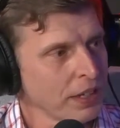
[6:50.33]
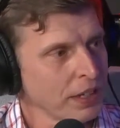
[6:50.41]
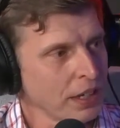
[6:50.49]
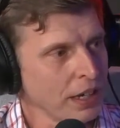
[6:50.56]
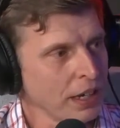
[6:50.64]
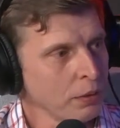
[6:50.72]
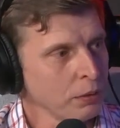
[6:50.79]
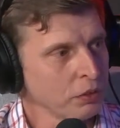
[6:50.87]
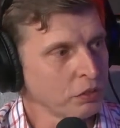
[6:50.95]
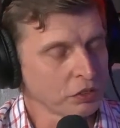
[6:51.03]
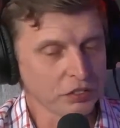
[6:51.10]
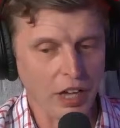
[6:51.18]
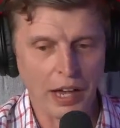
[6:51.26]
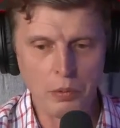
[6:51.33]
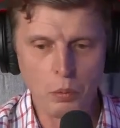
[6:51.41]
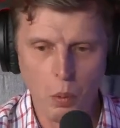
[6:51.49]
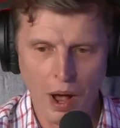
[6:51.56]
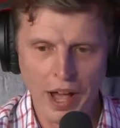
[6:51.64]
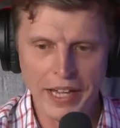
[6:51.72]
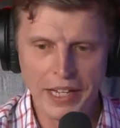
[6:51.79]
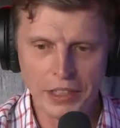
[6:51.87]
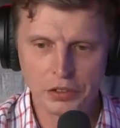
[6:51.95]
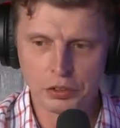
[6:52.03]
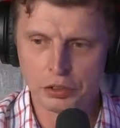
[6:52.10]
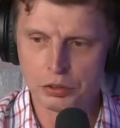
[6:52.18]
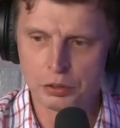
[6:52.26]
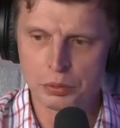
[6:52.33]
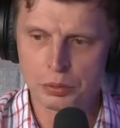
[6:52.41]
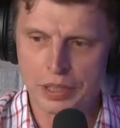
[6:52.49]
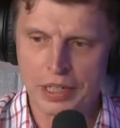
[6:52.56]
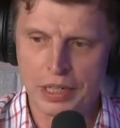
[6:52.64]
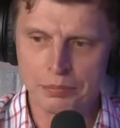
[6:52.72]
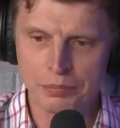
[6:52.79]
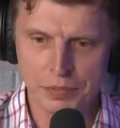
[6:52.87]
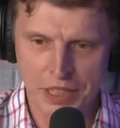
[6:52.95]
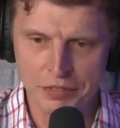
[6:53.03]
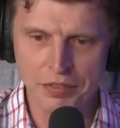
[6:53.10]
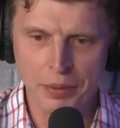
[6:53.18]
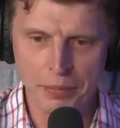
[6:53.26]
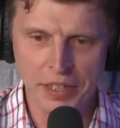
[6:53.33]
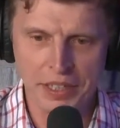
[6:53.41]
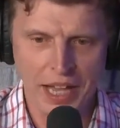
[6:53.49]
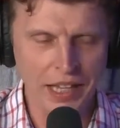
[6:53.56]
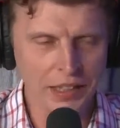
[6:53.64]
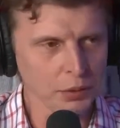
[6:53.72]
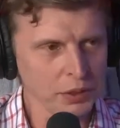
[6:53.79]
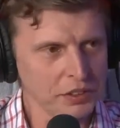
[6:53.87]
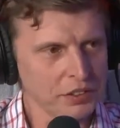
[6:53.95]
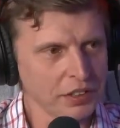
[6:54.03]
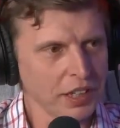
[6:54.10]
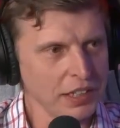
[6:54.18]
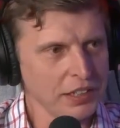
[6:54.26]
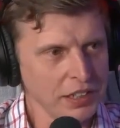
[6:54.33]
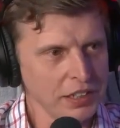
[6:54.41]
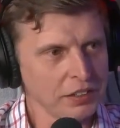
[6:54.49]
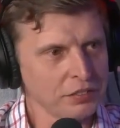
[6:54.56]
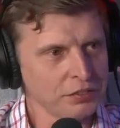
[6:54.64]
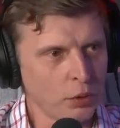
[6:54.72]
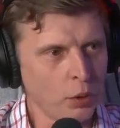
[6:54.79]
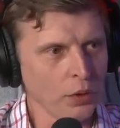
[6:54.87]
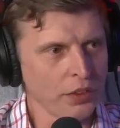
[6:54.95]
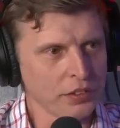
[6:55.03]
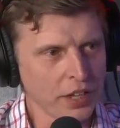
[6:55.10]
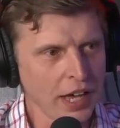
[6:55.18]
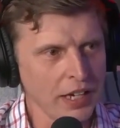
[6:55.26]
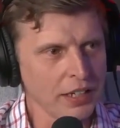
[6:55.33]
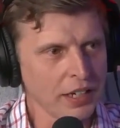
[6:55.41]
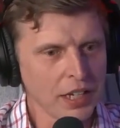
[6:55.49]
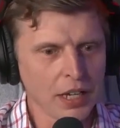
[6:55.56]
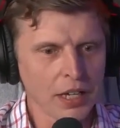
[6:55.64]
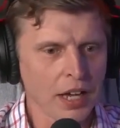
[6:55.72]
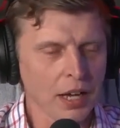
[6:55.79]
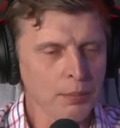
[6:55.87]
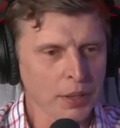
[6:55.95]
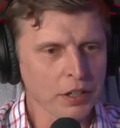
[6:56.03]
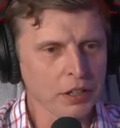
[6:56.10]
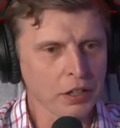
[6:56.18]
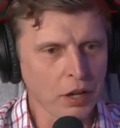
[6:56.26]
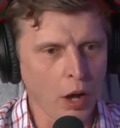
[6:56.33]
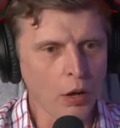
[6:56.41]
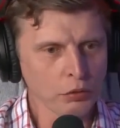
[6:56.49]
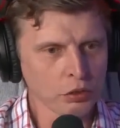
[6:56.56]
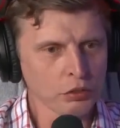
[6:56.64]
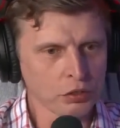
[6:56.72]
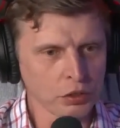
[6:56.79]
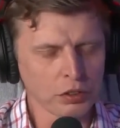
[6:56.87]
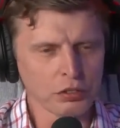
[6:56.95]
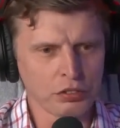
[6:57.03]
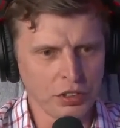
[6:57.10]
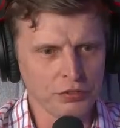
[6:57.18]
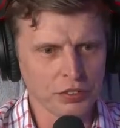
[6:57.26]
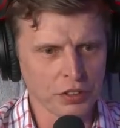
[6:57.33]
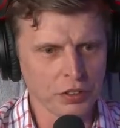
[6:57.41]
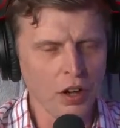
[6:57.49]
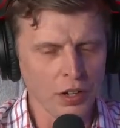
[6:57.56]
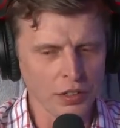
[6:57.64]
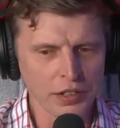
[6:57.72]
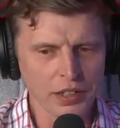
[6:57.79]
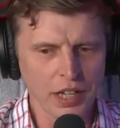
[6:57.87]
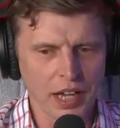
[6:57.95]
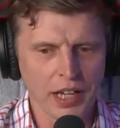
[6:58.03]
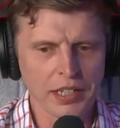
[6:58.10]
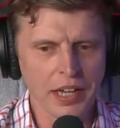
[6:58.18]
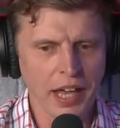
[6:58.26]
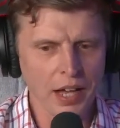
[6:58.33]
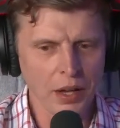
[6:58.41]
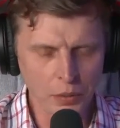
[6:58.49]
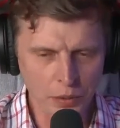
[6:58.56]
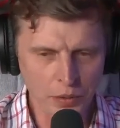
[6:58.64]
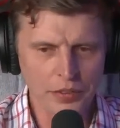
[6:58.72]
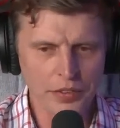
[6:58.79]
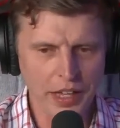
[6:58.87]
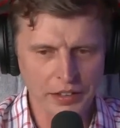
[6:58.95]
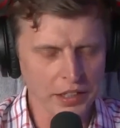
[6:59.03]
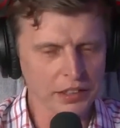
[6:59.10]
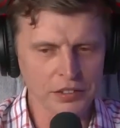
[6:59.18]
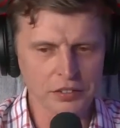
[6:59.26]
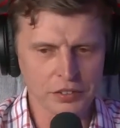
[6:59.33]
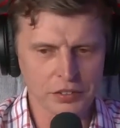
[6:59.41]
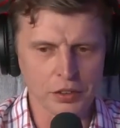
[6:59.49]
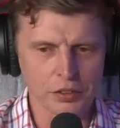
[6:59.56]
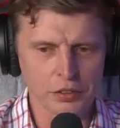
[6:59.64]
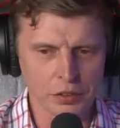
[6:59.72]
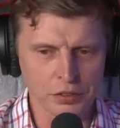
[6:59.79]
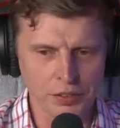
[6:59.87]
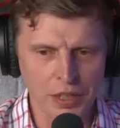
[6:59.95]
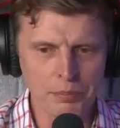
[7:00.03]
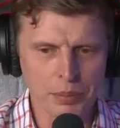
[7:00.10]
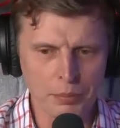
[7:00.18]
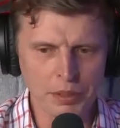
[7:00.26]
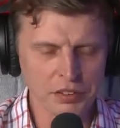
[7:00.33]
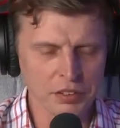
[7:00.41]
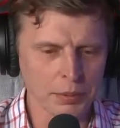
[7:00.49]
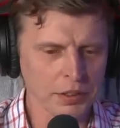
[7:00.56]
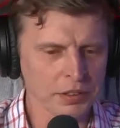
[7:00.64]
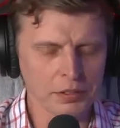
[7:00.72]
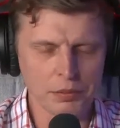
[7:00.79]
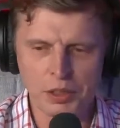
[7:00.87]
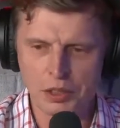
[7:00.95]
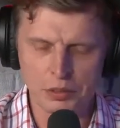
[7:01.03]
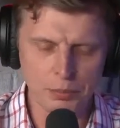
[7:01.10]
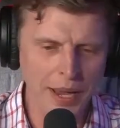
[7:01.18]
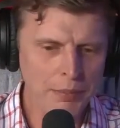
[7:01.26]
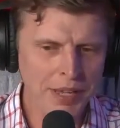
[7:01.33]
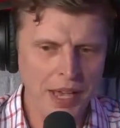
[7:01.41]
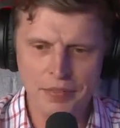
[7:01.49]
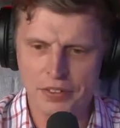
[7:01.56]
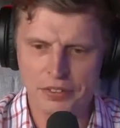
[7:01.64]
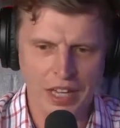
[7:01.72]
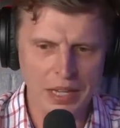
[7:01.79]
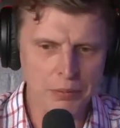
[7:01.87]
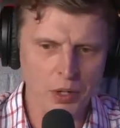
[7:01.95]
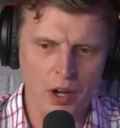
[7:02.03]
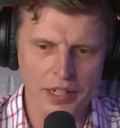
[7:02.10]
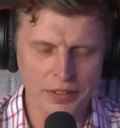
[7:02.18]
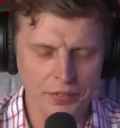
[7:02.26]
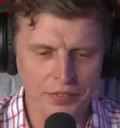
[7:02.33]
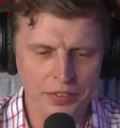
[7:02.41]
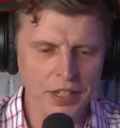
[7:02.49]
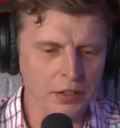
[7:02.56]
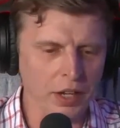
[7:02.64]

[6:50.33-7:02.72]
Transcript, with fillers: It was just a way to give them the calories that they needed for the day. But culture sort of shifted on, and now that is sort of impermissible. And you could maybe have the same kind of thing.